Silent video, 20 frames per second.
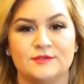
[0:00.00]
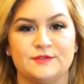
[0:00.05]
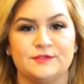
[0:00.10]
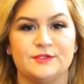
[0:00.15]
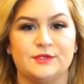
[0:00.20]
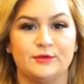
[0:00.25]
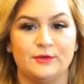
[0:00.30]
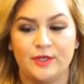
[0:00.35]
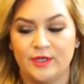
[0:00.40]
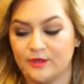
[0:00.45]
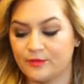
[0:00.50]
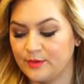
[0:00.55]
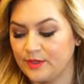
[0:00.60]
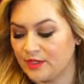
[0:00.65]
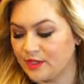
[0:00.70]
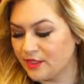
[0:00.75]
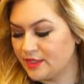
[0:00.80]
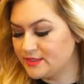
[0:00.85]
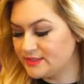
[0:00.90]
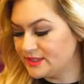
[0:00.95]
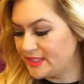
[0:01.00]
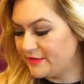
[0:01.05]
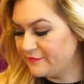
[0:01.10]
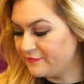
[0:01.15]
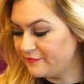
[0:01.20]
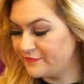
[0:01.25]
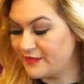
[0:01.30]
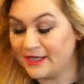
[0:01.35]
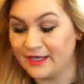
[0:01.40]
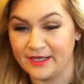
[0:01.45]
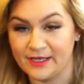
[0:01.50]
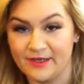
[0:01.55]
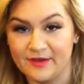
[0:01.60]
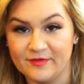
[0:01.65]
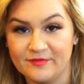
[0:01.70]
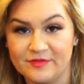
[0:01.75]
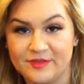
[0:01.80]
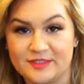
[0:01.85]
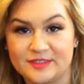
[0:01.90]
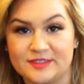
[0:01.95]
So here we are at day
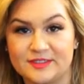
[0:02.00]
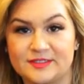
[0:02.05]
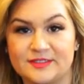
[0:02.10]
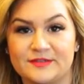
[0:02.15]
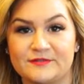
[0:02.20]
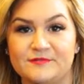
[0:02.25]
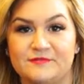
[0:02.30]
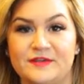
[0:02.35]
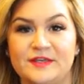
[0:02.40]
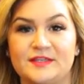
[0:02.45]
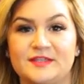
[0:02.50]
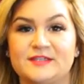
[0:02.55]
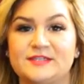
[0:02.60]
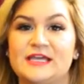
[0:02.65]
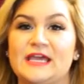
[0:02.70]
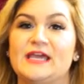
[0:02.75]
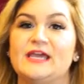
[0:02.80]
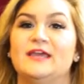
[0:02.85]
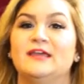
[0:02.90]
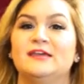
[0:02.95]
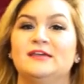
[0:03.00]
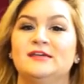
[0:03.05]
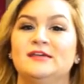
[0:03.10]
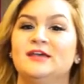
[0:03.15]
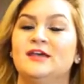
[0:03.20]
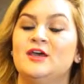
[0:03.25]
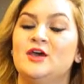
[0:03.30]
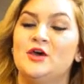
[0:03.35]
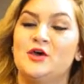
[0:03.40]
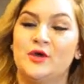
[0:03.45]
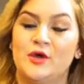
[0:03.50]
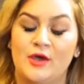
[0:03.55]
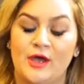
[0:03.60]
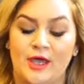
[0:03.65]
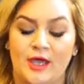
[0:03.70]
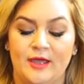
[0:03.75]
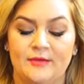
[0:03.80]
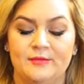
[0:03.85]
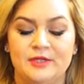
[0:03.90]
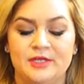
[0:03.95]
five. This is the fifth day.
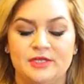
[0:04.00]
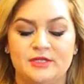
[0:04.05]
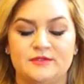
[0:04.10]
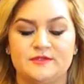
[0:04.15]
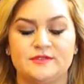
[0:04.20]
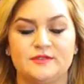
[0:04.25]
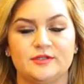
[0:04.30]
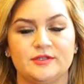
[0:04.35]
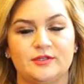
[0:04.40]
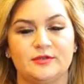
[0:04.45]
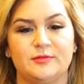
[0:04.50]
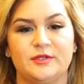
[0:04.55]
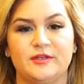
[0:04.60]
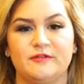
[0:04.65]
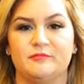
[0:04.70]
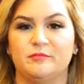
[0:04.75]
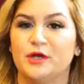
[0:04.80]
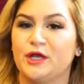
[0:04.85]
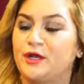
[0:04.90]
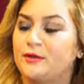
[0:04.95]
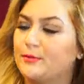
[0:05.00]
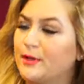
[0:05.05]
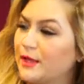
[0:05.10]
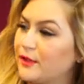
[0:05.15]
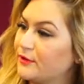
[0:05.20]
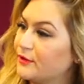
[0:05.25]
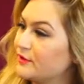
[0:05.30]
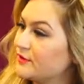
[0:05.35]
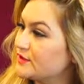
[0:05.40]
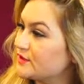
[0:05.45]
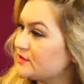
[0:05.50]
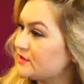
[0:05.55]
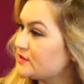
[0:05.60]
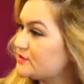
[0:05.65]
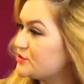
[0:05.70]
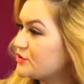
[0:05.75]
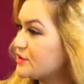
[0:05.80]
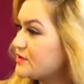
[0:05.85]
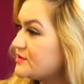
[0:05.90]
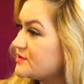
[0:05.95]
I'm going to use a little bit of Prêt-à-Powder. This
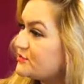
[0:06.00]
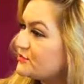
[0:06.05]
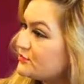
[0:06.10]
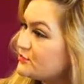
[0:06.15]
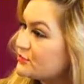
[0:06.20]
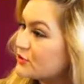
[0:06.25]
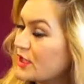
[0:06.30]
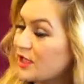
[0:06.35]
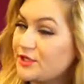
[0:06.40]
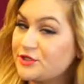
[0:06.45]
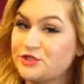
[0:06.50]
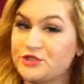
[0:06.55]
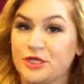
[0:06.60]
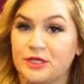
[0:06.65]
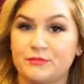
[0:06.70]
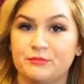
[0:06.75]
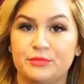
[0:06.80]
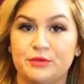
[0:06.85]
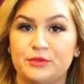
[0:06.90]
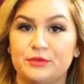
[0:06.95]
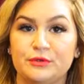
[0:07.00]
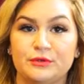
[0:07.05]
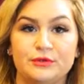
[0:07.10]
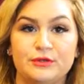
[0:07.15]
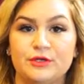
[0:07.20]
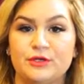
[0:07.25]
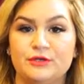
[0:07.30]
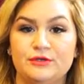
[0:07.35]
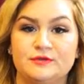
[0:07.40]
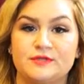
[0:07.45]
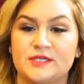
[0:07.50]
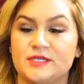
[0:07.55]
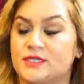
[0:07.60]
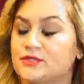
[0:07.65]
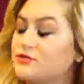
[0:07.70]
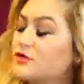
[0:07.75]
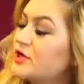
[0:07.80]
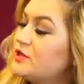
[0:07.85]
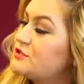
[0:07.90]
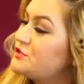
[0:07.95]
is just dry shampoo. You can use
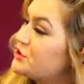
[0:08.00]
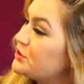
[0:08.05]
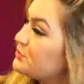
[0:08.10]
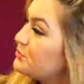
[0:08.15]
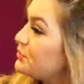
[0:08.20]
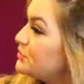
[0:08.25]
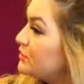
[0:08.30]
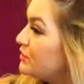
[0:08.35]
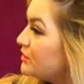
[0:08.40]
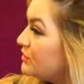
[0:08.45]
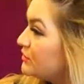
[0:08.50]
any dry shampoo